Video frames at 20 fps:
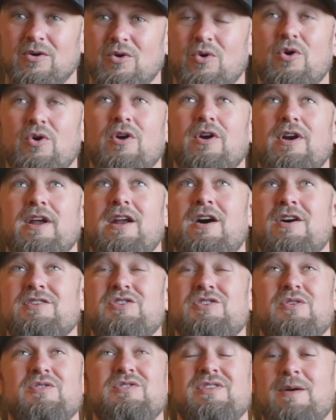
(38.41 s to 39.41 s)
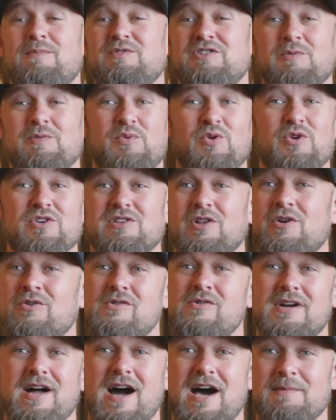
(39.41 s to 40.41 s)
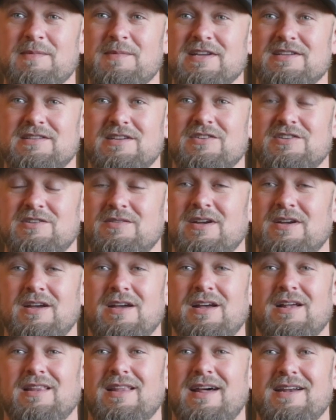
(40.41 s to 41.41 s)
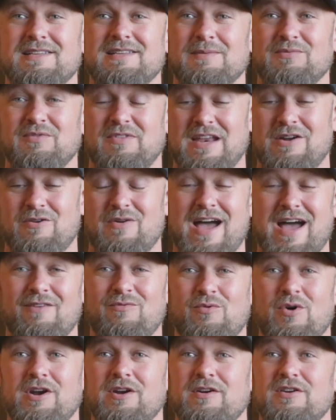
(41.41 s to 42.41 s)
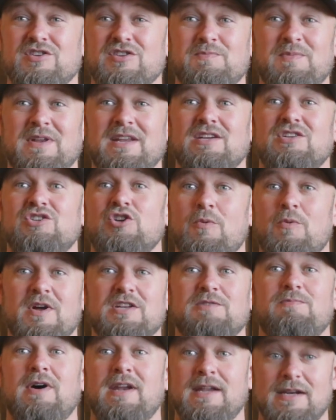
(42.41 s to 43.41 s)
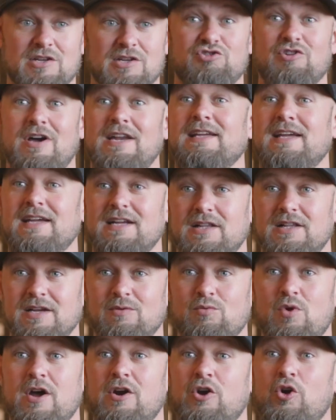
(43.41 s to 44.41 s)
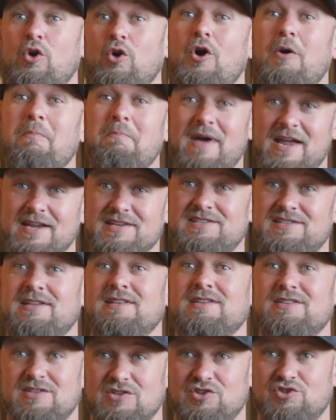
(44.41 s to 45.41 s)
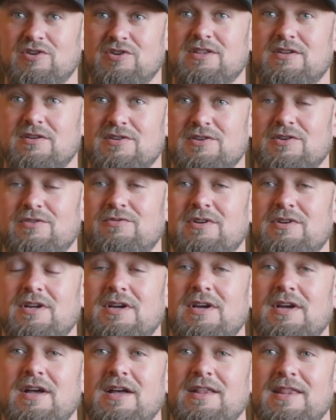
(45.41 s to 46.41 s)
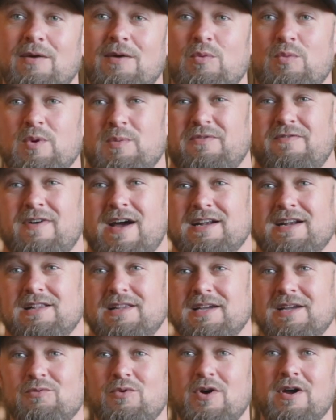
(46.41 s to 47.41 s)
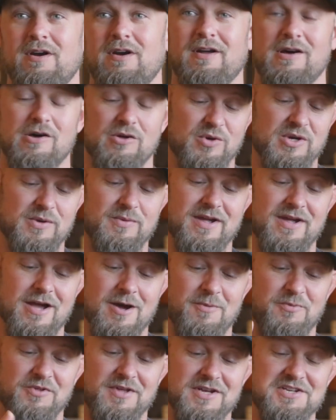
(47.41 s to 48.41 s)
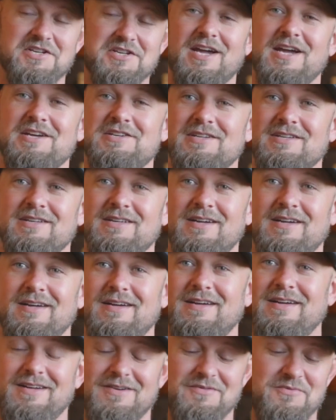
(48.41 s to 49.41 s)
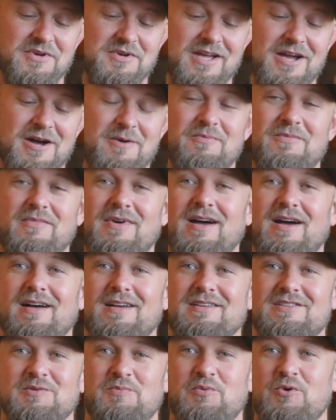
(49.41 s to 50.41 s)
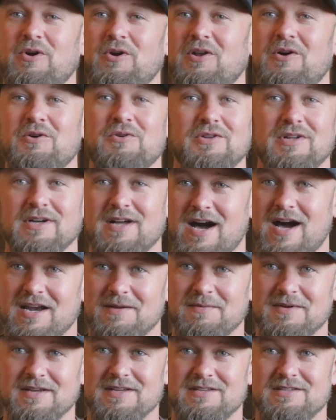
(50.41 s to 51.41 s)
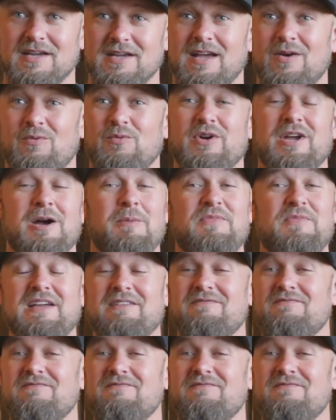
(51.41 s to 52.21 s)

Or it also helps support local economies. There's a lot of times when they don't have water, they're spending so much money to try to get clean water or on medicines to treat their children that when we provide clean water, not only do we help with education, we help uh, support local economies, we help the